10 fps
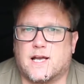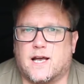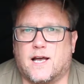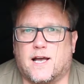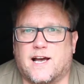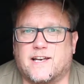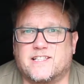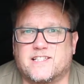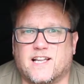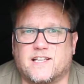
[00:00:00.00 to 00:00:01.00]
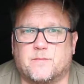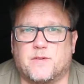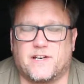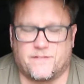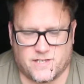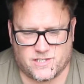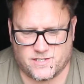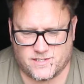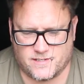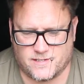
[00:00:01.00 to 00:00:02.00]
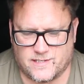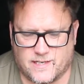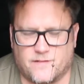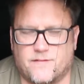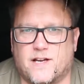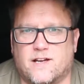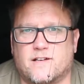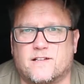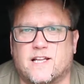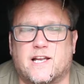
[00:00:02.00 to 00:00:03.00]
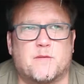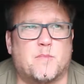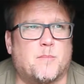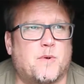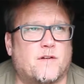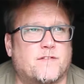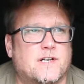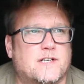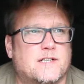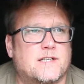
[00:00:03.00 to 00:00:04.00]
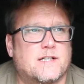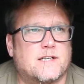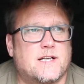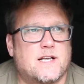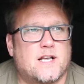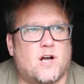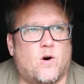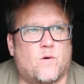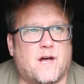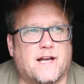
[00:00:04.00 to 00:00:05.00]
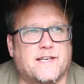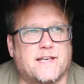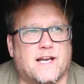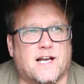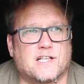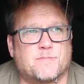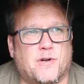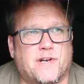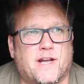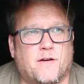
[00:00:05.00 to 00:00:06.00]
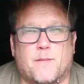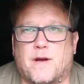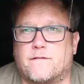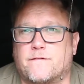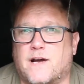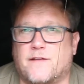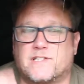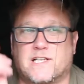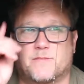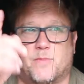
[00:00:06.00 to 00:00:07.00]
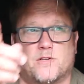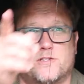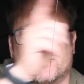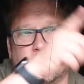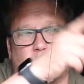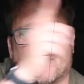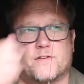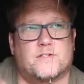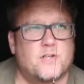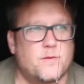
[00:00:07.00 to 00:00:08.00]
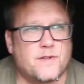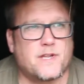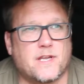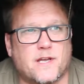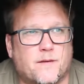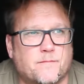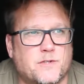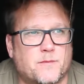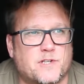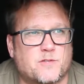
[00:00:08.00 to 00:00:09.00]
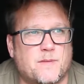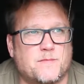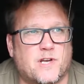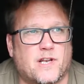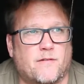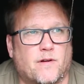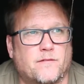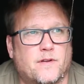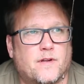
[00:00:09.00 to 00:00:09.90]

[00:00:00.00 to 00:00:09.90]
I need to land the bloody fish instead of letting it pop off. All I did, I spotted out about 5 or 6 pods over two of the swims earlier on,